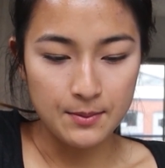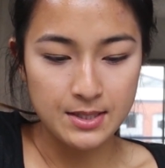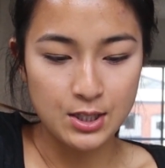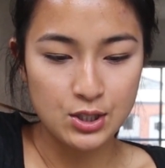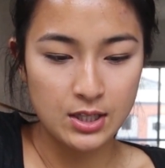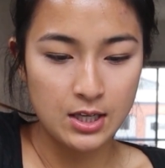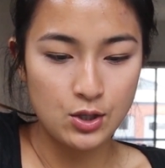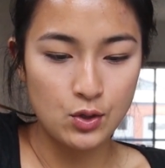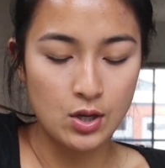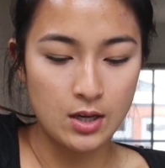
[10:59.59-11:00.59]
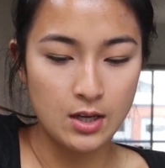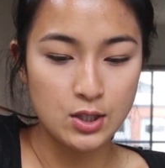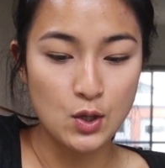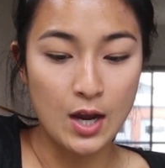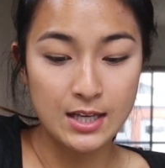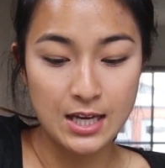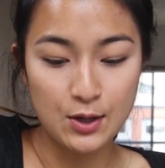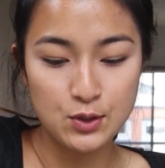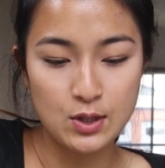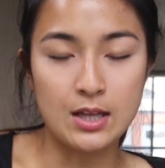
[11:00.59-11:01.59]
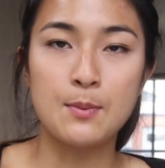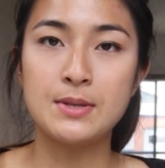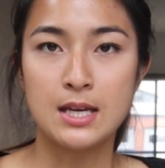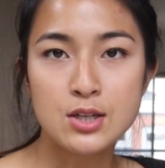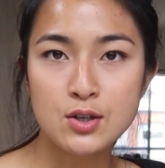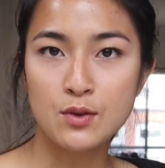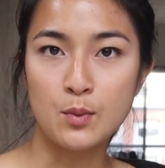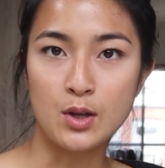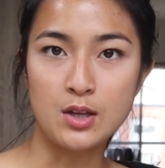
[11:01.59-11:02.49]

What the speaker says: essentially so it tells you like the percentage of the world